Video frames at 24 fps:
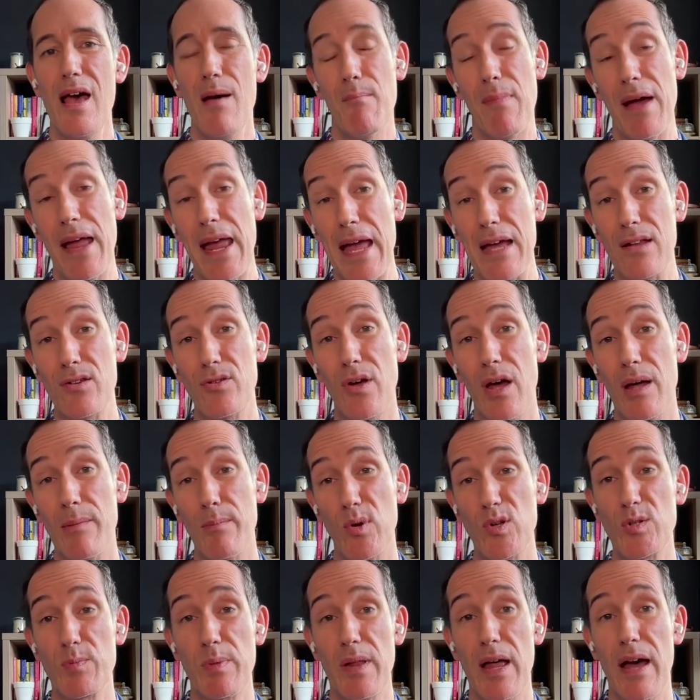My handle on
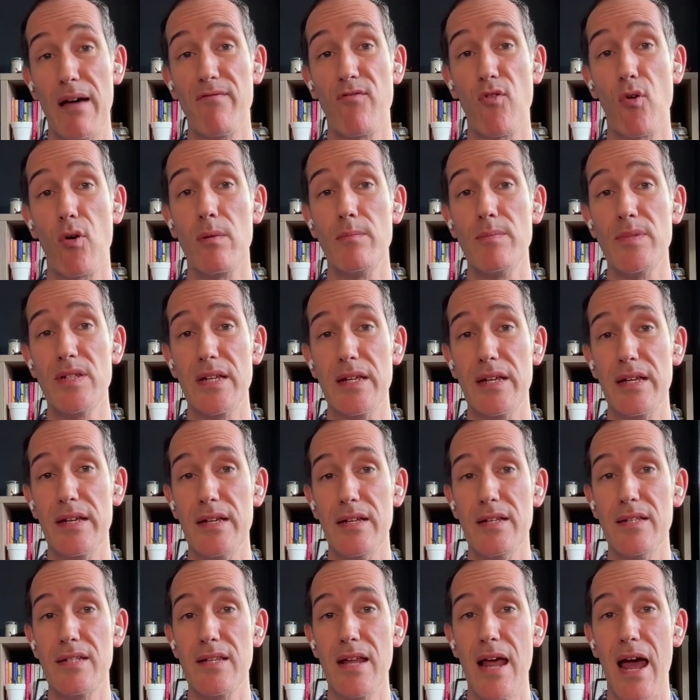most platforms
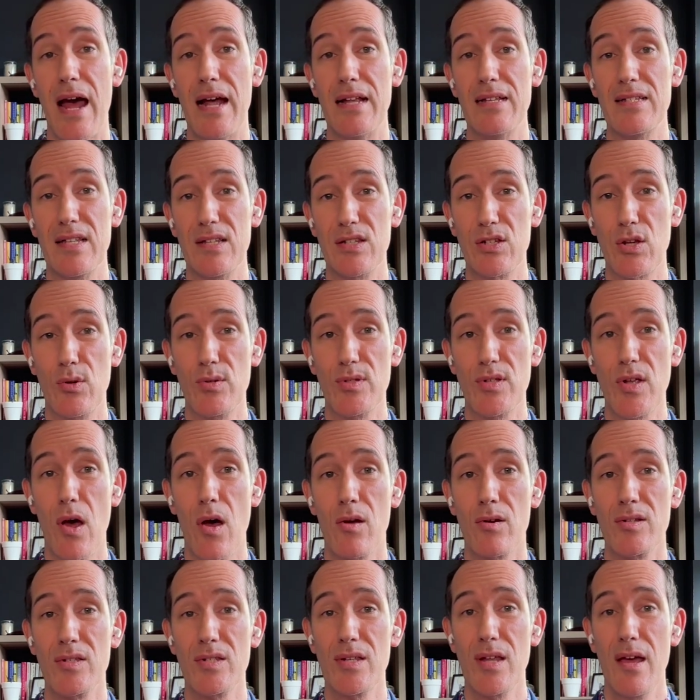is at Sisco
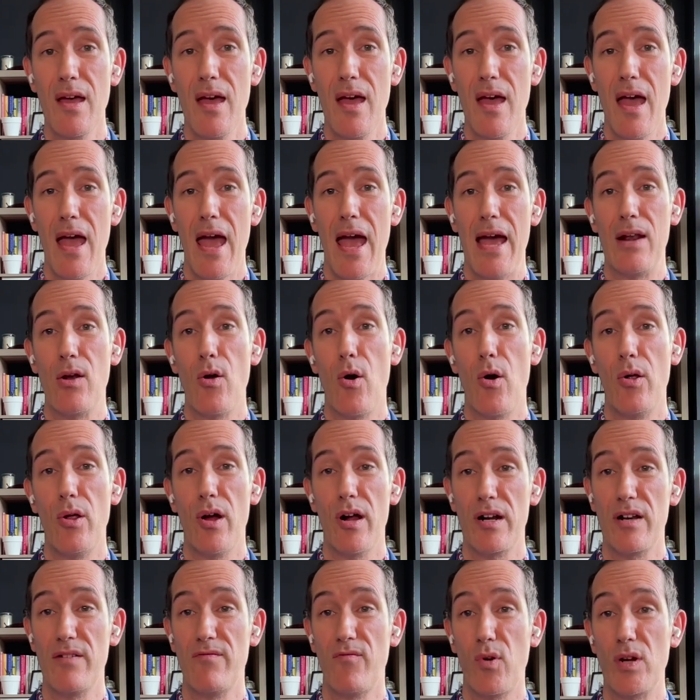Songs and
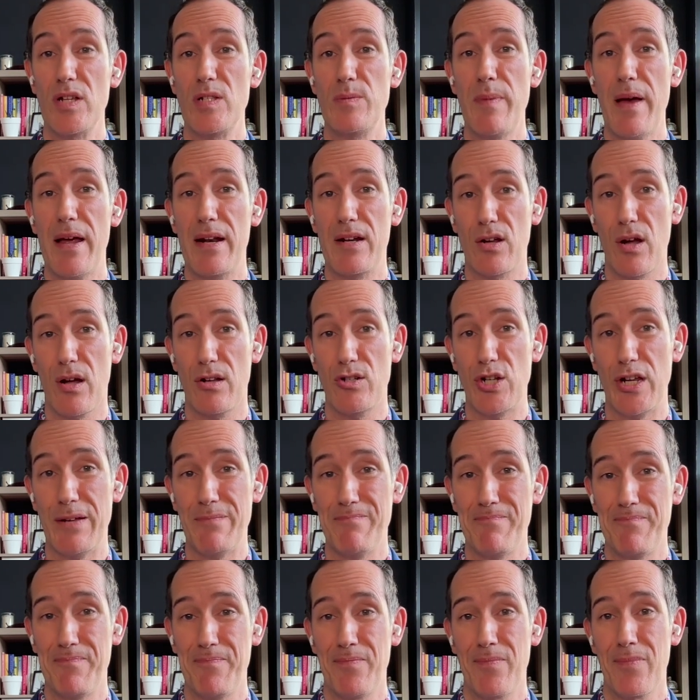Wholehearted Voice Pedagogy.
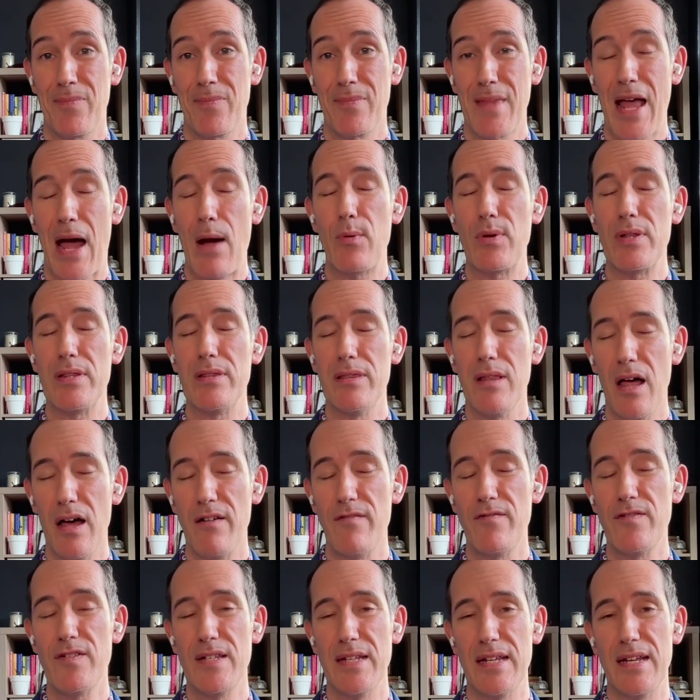I would
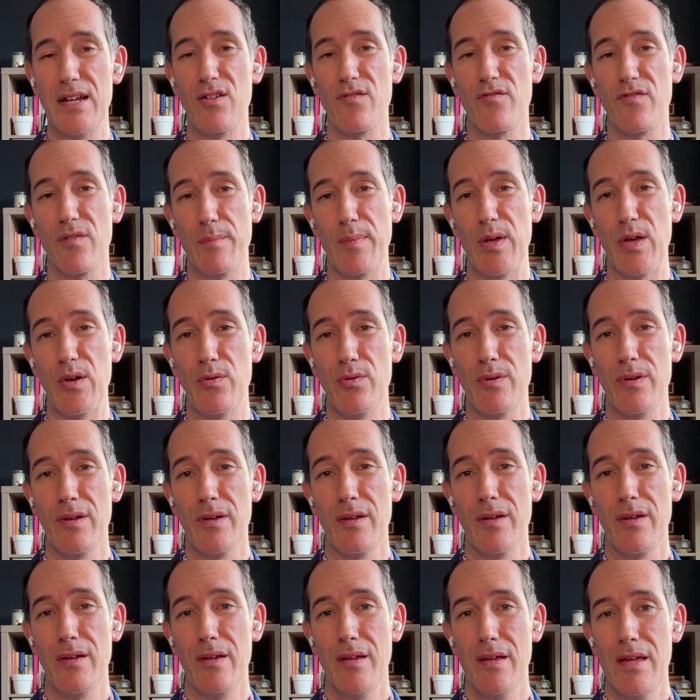love to hear from you.
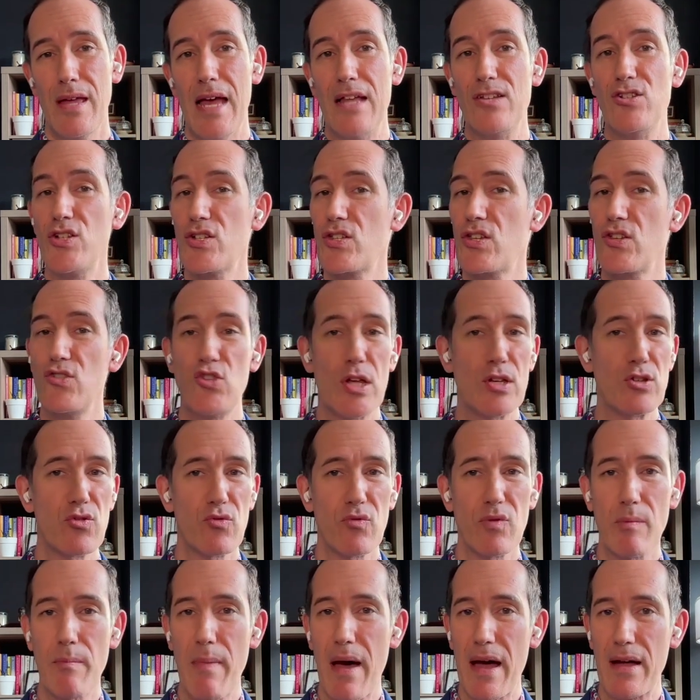And just a gentle
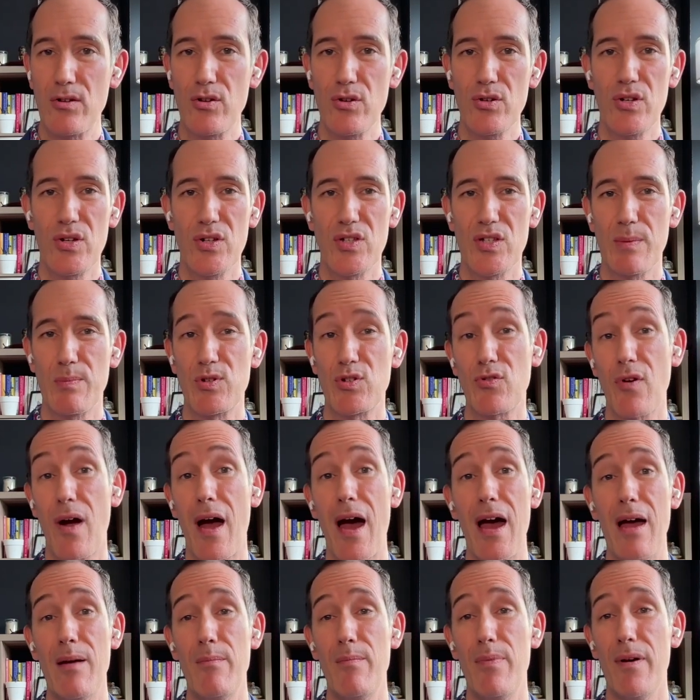reminder to
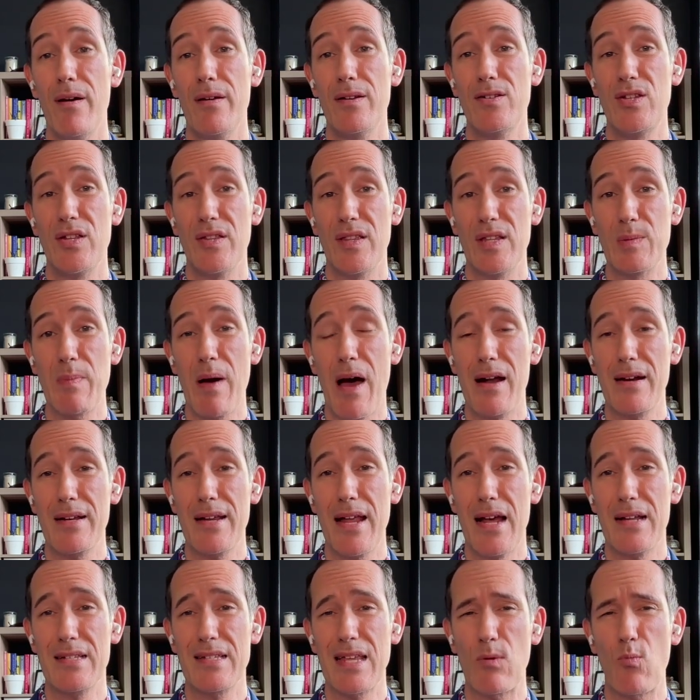subscribe to this
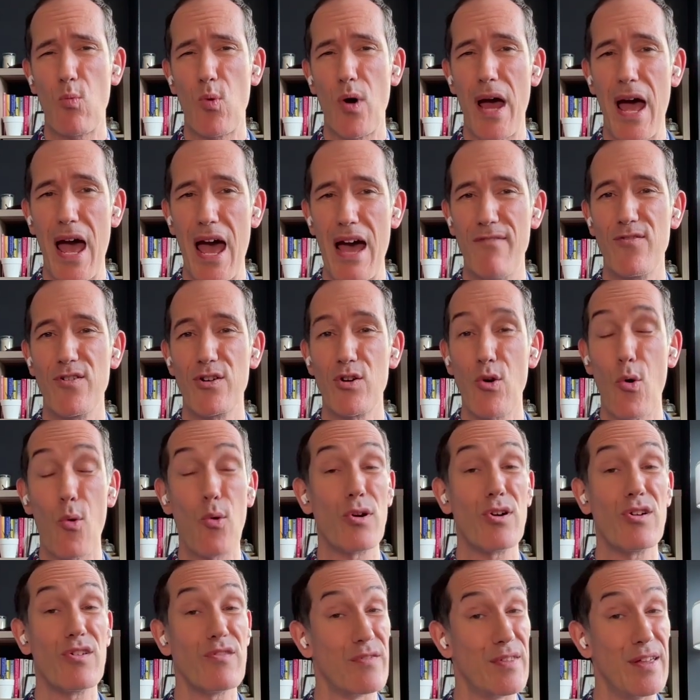podcast on whatever
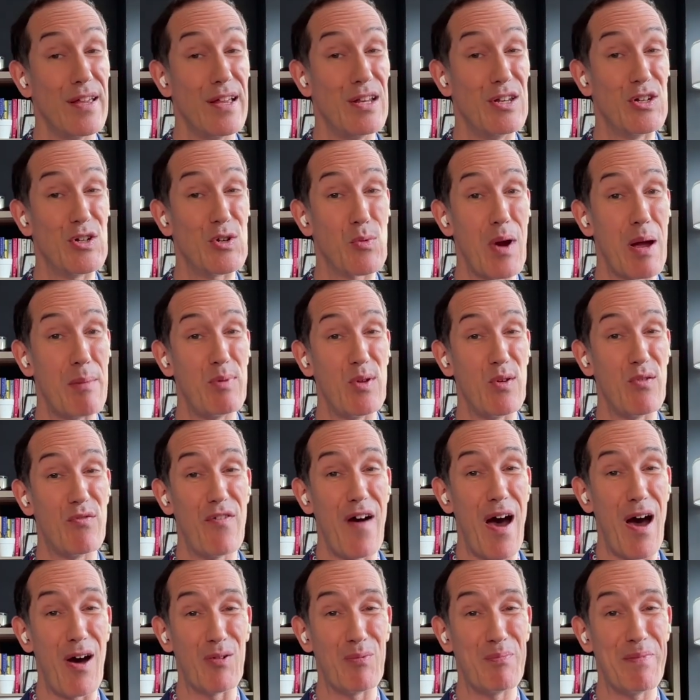corner of the interweb you
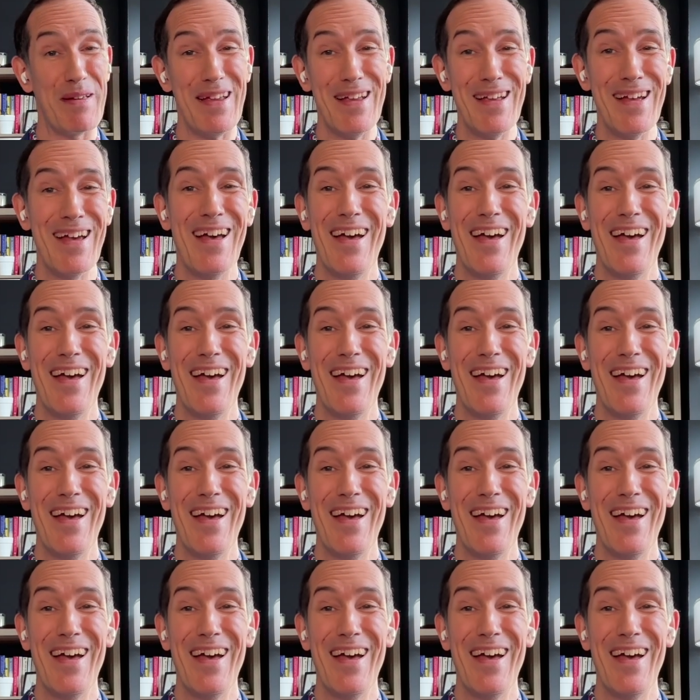found me.